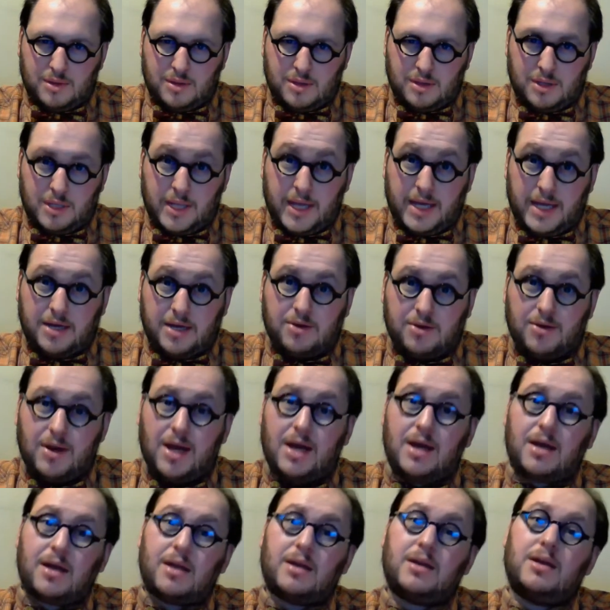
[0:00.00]
later
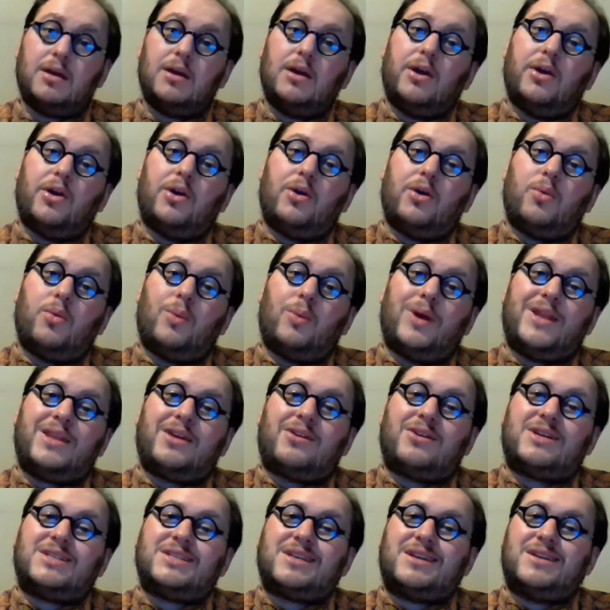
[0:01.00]
on, when
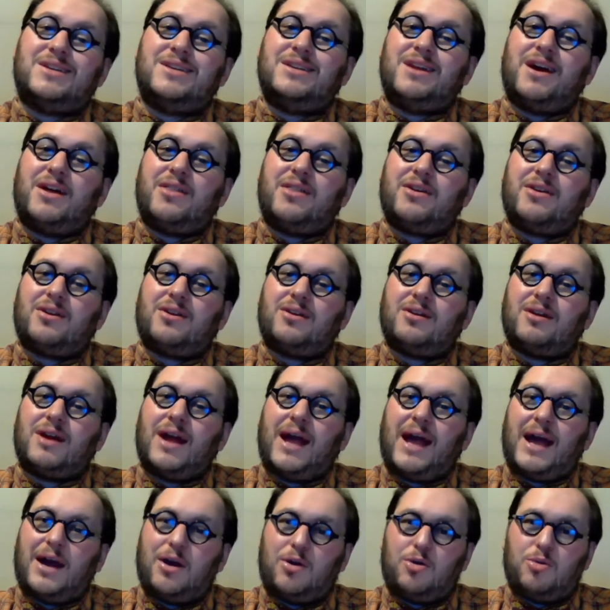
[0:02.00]
there is another
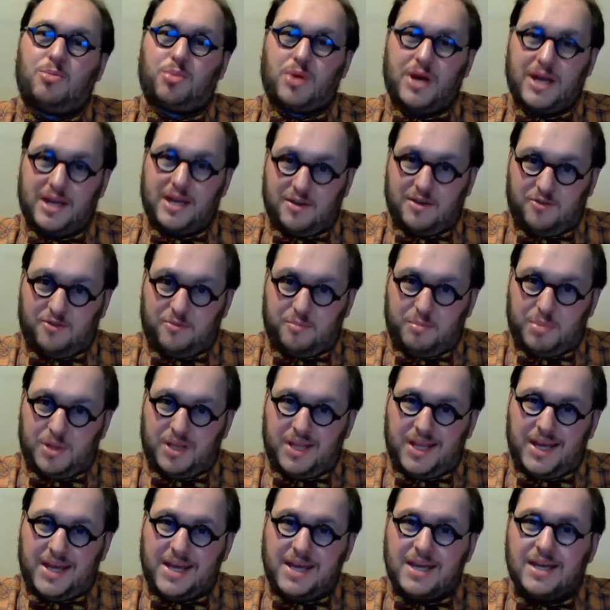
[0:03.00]
outbreak of
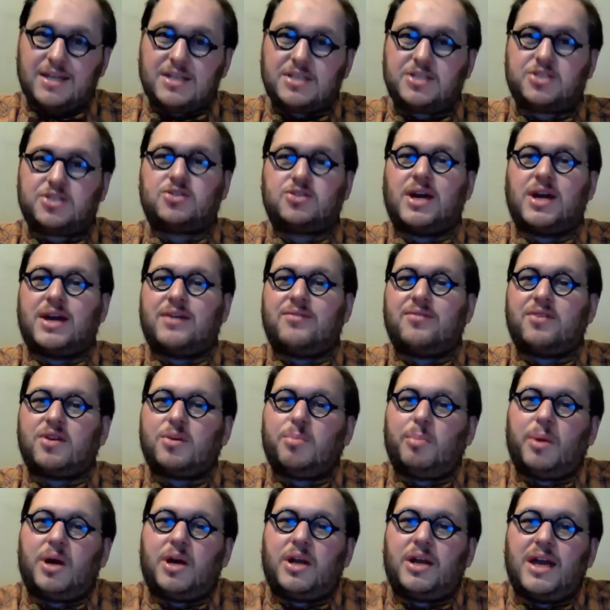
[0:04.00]
plague in
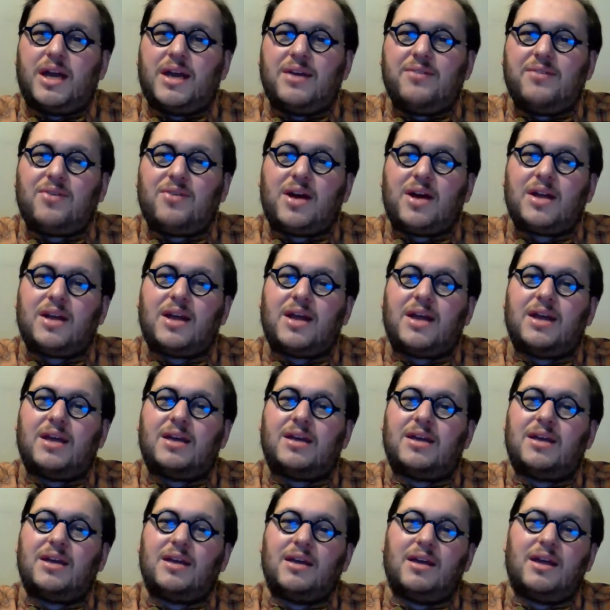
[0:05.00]
Stratford-upon-Avon,
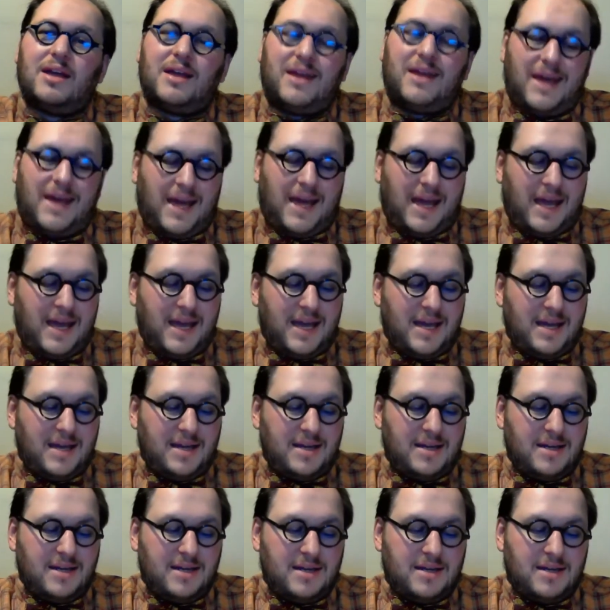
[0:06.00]

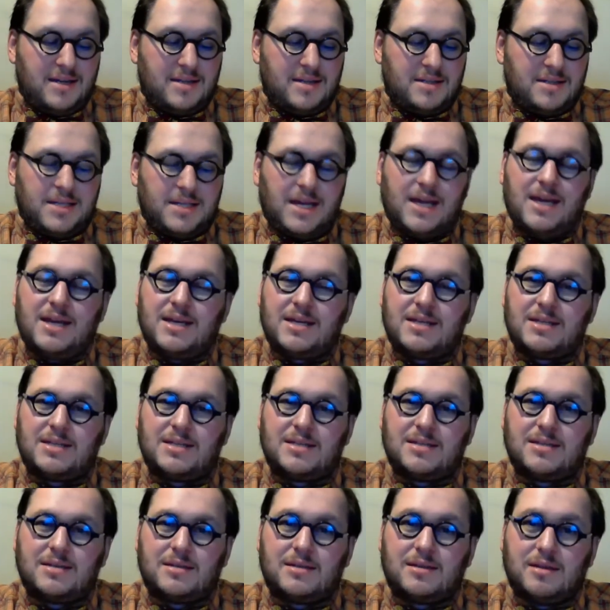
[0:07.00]
Anne
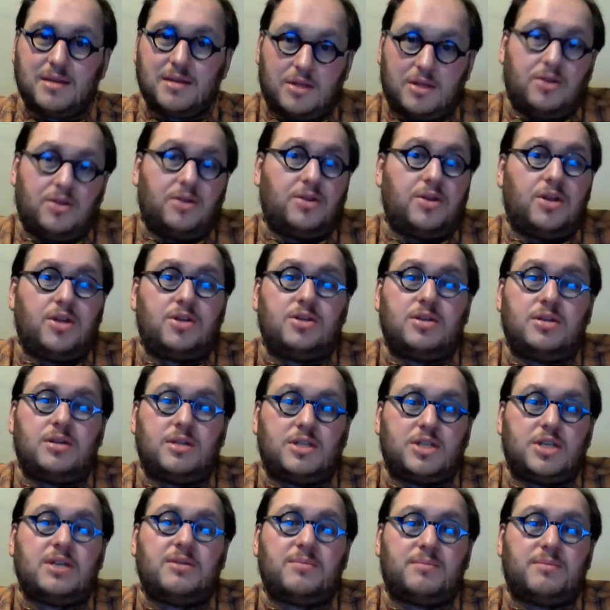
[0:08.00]
takes
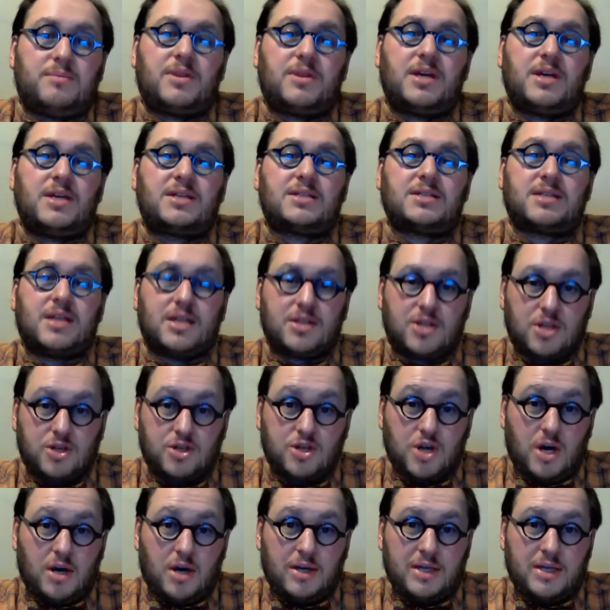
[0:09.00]
she thinks that the
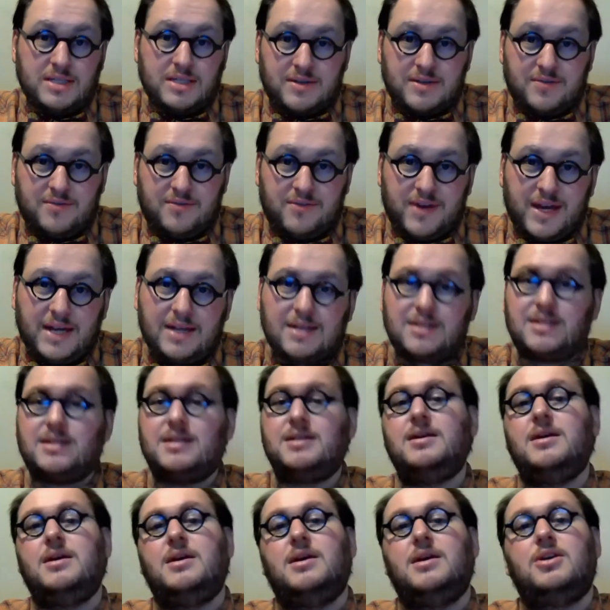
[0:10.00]
dog is
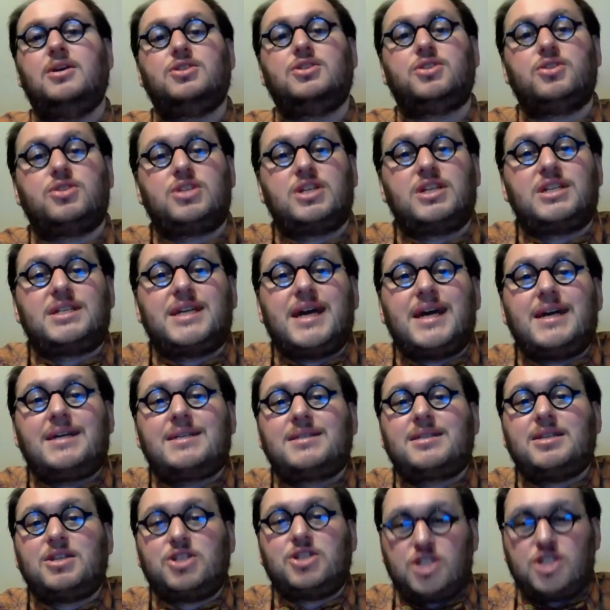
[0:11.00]
infected, so she
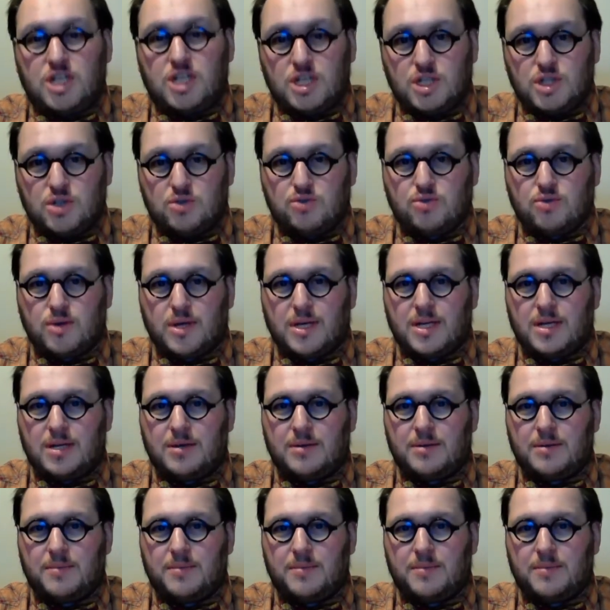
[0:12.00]
takes the children